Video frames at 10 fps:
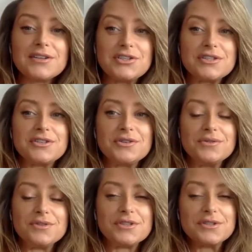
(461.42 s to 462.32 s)
just to,
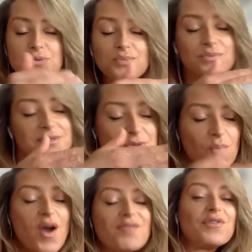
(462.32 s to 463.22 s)
to
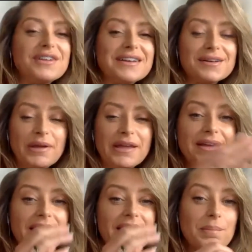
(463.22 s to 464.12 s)
swerve off a little bit,
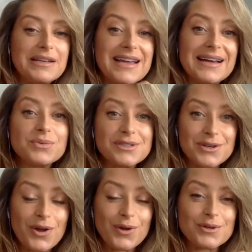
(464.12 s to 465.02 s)
my dad was a
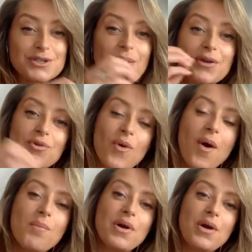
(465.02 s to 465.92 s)
coach. So I grew
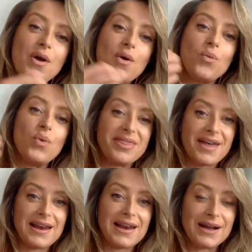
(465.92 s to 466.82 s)
up with
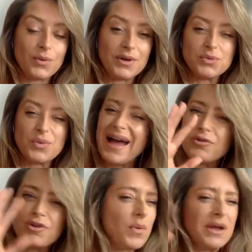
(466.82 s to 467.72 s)
that language without
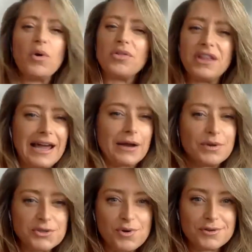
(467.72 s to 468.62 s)
knowing what the
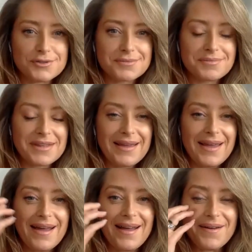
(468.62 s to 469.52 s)
language was.
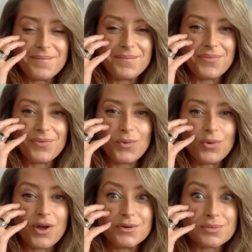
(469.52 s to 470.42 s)
Um, all
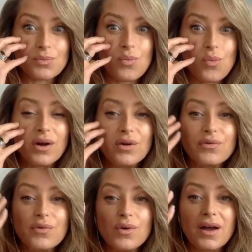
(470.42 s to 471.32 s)
those
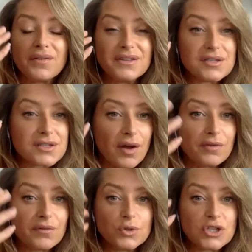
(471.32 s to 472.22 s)
wonderful, kind of
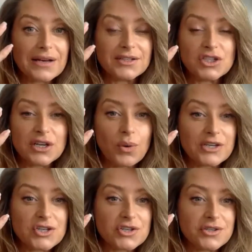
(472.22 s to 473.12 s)
insightful, challenging
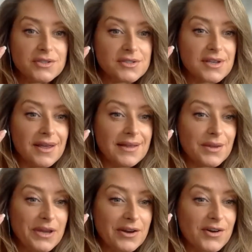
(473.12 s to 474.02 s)
questions that
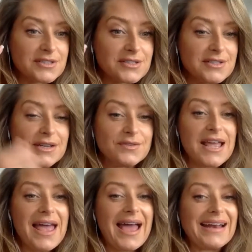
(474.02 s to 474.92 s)
we can ask ourselves.
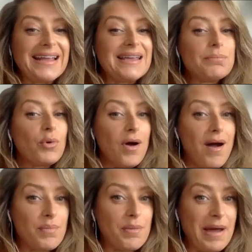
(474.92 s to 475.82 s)
And he brought
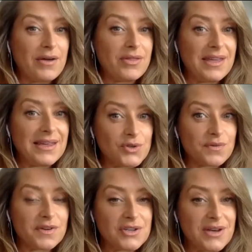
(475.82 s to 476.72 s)
up about the
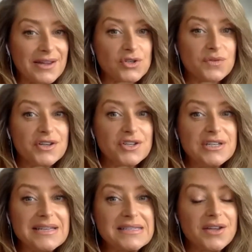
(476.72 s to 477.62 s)
introversion, extroversion
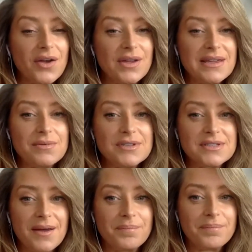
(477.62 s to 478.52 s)
years ago. He was
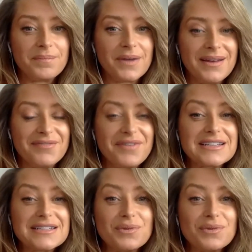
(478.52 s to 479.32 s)
um, an effective